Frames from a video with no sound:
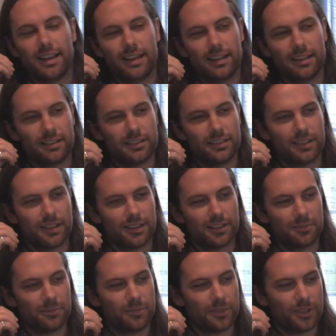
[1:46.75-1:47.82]
And
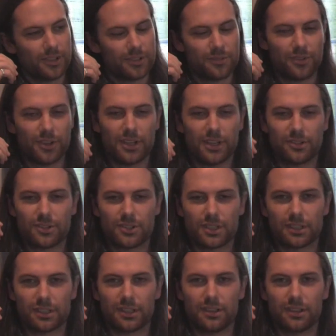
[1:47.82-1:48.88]
it's very
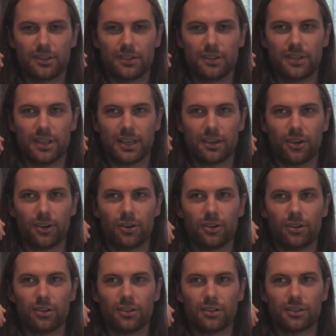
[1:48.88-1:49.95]
interesting
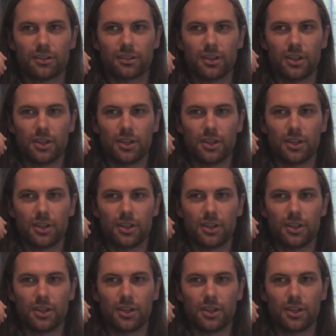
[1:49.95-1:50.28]
that